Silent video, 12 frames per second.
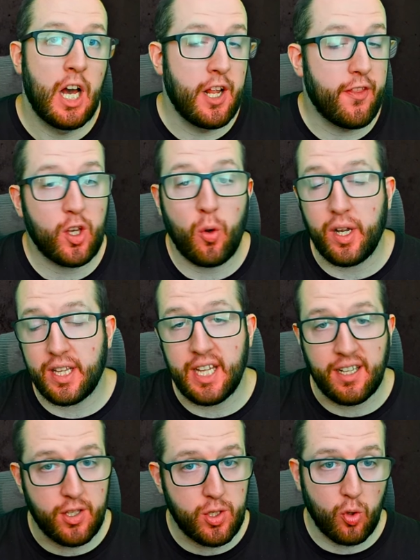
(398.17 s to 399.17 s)
Another quick
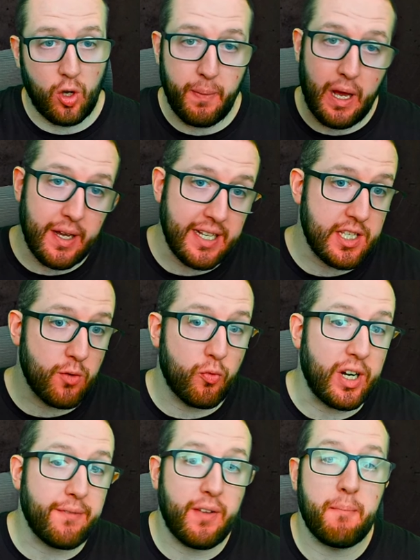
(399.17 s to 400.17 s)
thing to talk about is the
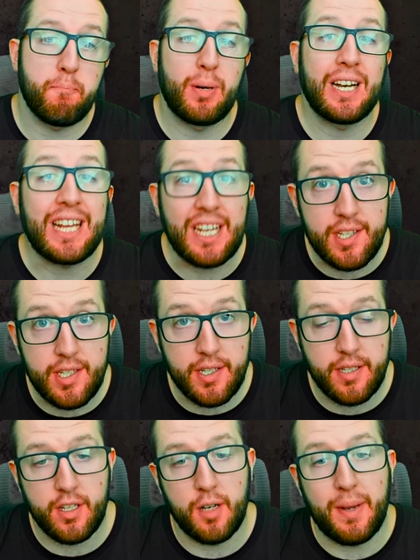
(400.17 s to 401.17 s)
revamped police
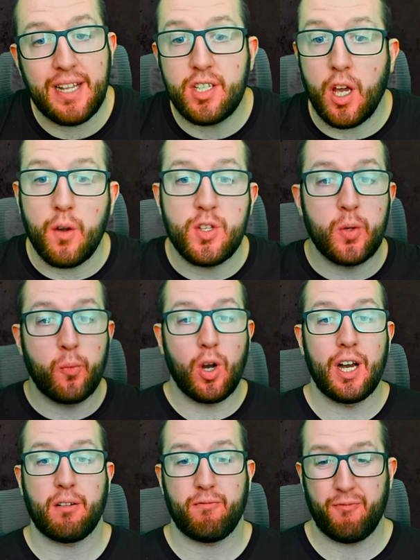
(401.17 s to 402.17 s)
system. It's going to
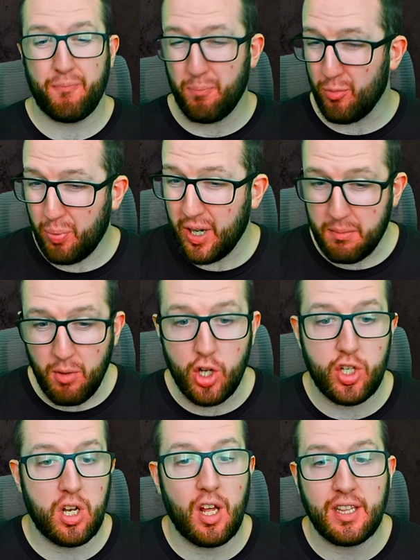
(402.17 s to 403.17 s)
work pretty
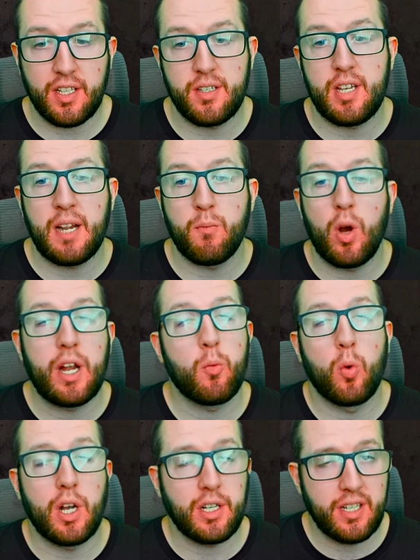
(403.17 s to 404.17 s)
much like the same way it
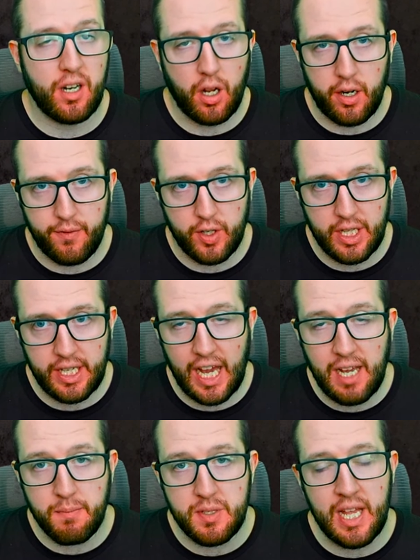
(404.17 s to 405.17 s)
works in a lot of other
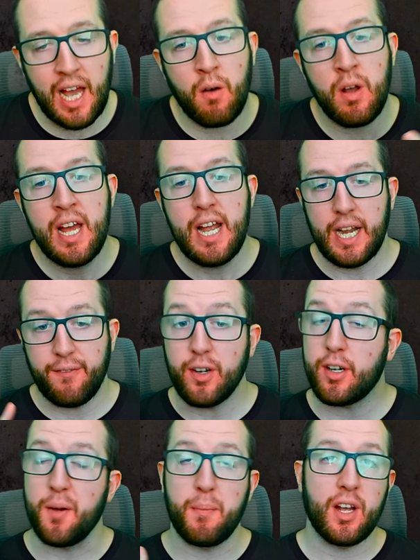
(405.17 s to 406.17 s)
games now. If you
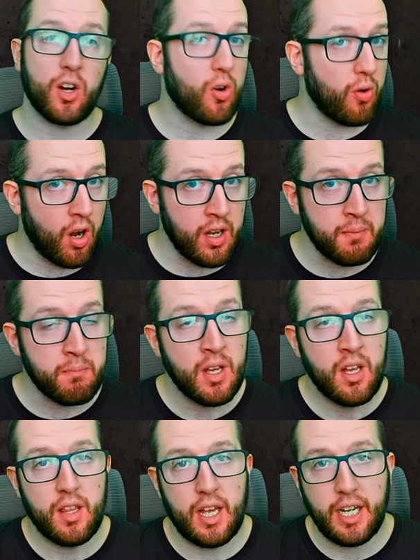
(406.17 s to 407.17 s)
commit a crime
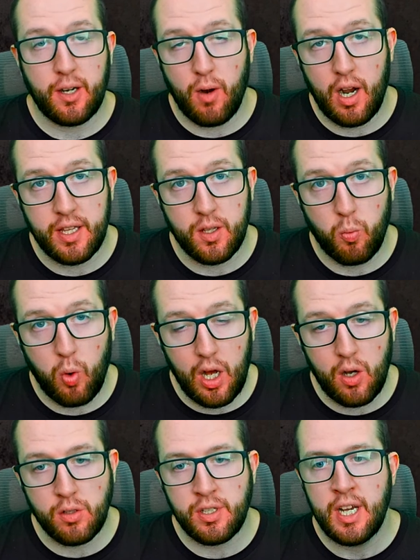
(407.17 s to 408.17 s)
that you're out in the
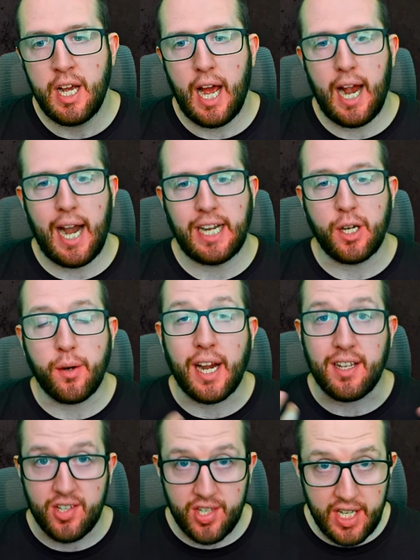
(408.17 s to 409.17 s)
world and you
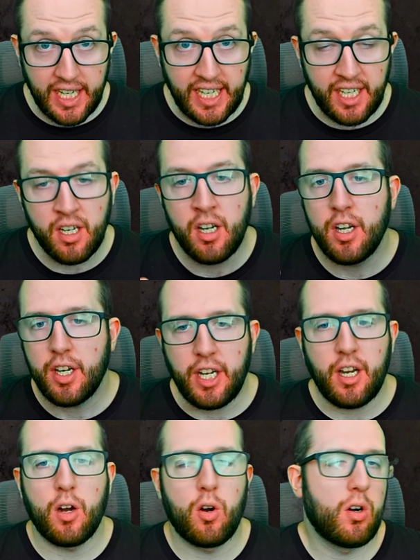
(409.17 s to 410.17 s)
get seen,
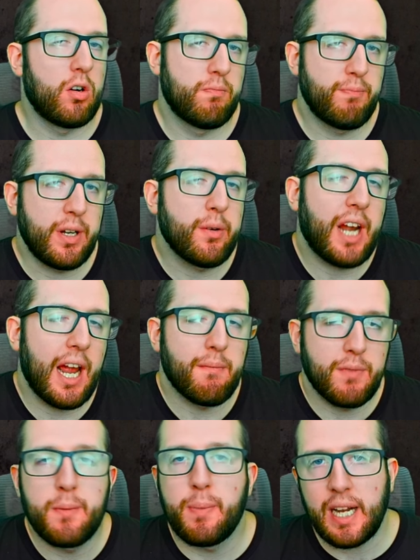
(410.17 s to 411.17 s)
or you
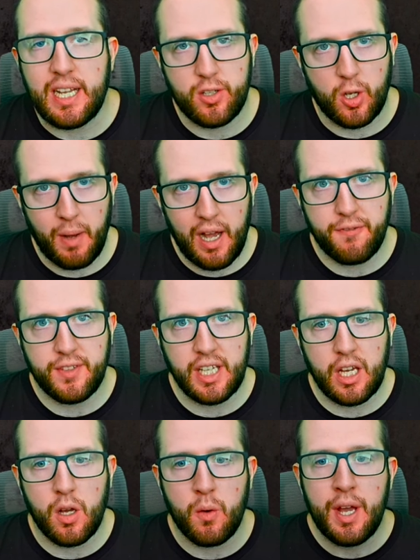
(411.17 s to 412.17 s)
get the police come after
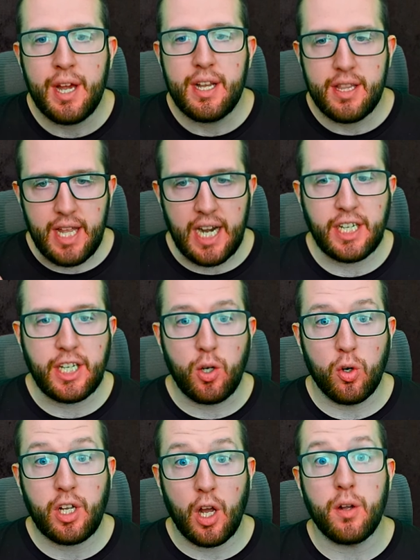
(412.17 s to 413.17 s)
you, then
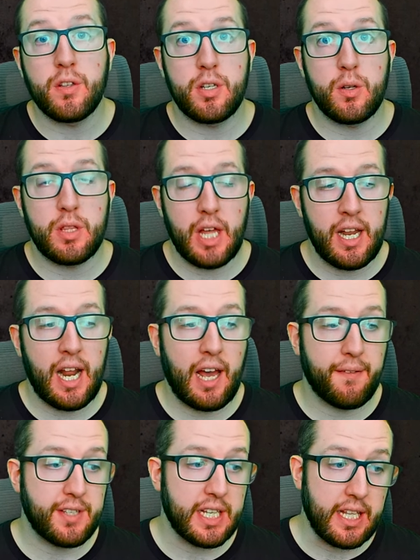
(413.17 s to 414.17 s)
you're going to then
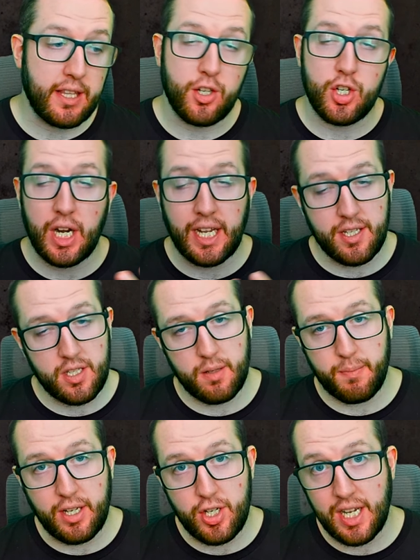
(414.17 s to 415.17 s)
have to either
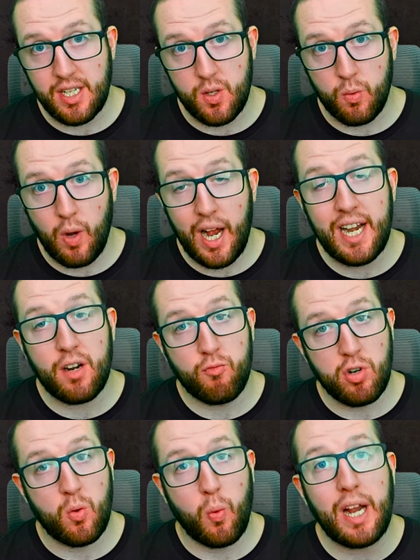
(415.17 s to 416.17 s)
be chased away and
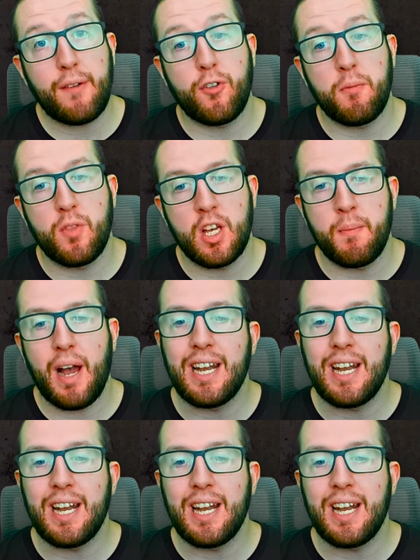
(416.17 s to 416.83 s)
run away from them.